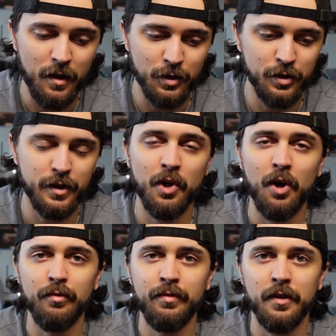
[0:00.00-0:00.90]
good
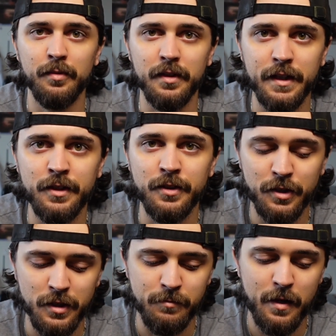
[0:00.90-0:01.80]
heartfelt
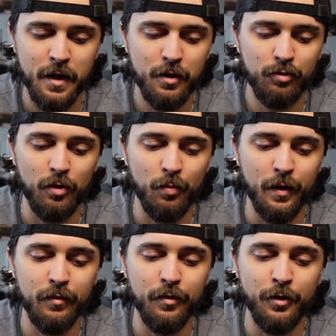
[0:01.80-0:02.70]
relationship. So
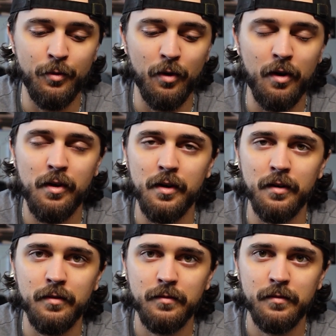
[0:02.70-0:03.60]
whenever you
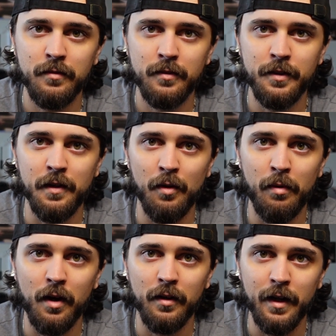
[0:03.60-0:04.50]
are, you know,
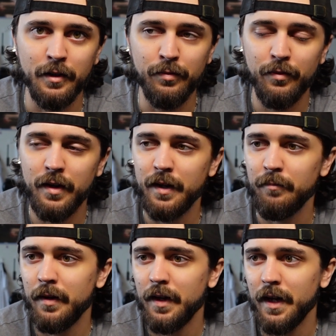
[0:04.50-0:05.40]
balling out the
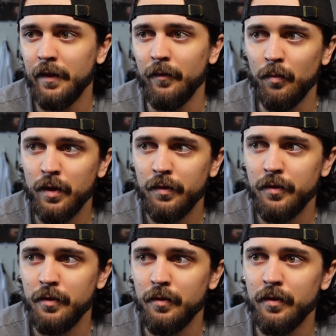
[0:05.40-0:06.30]
frame and they're with
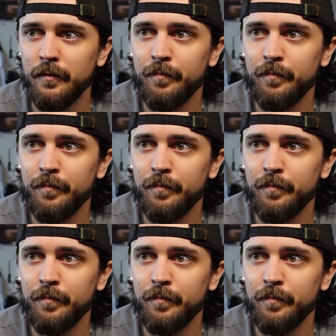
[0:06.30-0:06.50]
you,